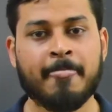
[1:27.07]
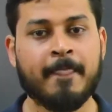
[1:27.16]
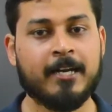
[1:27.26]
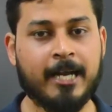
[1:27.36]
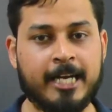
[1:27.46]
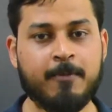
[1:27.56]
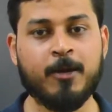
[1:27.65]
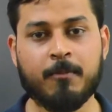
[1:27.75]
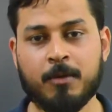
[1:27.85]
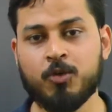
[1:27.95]
dynamic
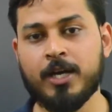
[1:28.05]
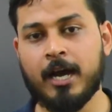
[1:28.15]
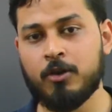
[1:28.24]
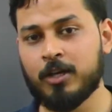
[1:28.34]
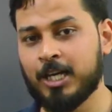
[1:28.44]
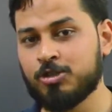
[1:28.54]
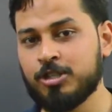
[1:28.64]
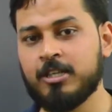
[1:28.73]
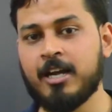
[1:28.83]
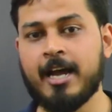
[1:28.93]
memory allocation
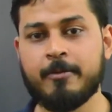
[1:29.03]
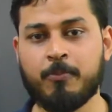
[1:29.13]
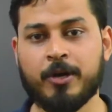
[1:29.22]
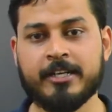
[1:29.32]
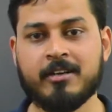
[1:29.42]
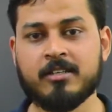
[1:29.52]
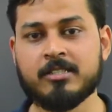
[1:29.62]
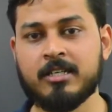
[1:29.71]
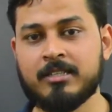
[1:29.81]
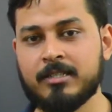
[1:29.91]
and pointers.
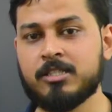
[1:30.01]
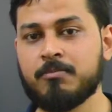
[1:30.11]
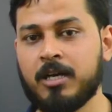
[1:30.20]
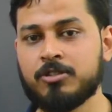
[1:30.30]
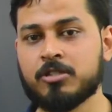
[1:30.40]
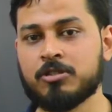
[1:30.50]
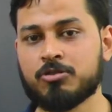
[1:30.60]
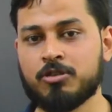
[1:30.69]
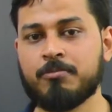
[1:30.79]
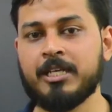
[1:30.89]
This much
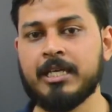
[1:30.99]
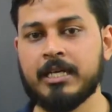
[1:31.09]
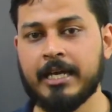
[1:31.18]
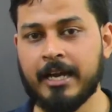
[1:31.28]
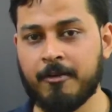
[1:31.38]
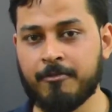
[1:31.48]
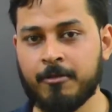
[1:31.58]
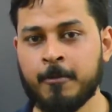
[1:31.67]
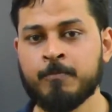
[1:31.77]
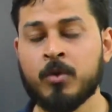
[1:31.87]
should be enough.
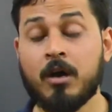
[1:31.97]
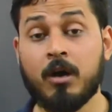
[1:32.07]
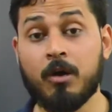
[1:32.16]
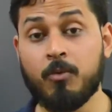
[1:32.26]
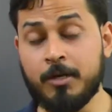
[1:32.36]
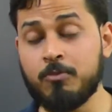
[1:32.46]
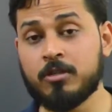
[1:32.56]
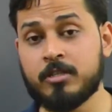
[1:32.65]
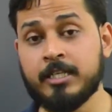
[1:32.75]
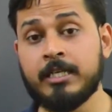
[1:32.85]
One more
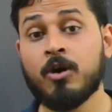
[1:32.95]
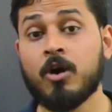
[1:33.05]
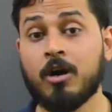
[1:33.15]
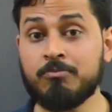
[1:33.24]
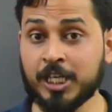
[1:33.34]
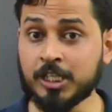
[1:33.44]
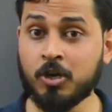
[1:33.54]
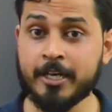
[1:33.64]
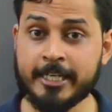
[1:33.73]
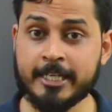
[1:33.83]
thing, object
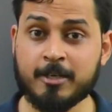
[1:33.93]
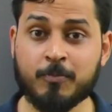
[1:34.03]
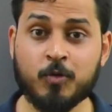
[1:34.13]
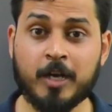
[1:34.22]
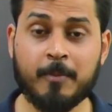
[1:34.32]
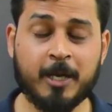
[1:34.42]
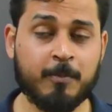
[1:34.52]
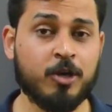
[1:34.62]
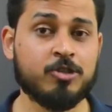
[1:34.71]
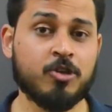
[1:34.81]
oriented programming,
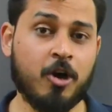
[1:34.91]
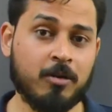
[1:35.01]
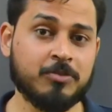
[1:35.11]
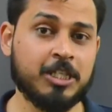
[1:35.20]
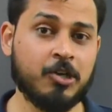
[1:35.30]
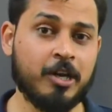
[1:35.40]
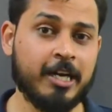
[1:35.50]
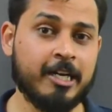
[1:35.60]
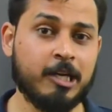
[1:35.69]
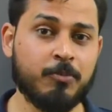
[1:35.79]
because object
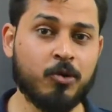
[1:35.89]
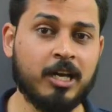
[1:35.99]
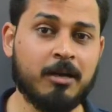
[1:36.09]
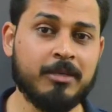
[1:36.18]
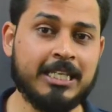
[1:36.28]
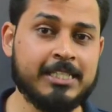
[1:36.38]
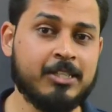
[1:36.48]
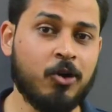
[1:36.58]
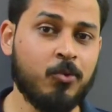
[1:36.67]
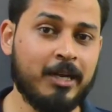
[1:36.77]
oriented programming is the
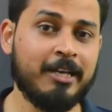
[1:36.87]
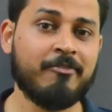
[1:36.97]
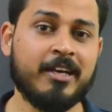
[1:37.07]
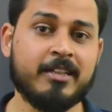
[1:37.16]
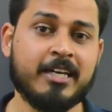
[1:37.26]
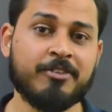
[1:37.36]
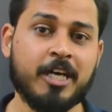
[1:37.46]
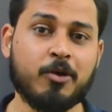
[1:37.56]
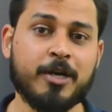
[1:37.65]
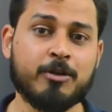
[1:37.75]
only way that we are
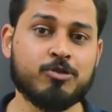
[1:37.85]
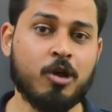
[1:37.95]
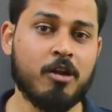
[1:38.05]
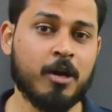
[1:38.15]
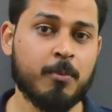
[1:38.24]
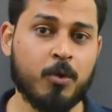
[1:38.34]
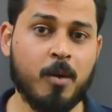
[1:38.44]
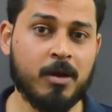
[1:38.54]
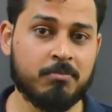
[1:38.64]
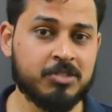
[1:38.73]
going to solve our
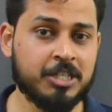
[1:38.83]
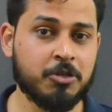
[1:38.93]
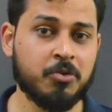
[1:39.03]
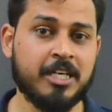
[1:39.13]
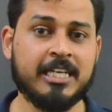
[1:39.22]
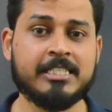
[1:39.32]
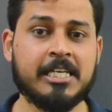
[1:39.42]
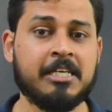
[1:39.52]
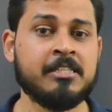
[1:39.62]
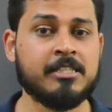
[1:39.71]
problems into DSA
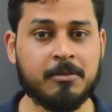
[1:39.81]
in C++,